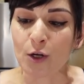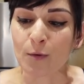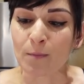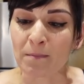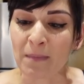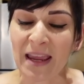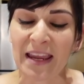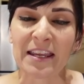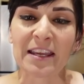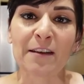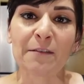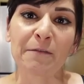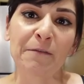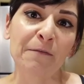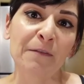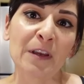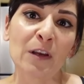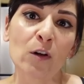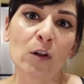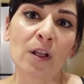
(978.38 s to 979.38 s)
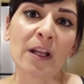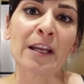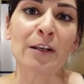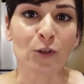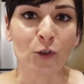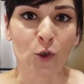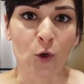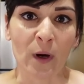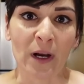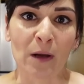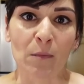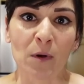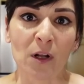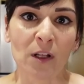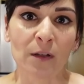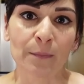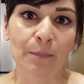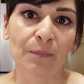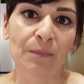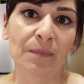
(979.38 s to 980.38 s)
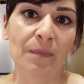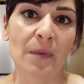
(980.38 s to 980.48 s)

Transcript: make it feel enjoyable.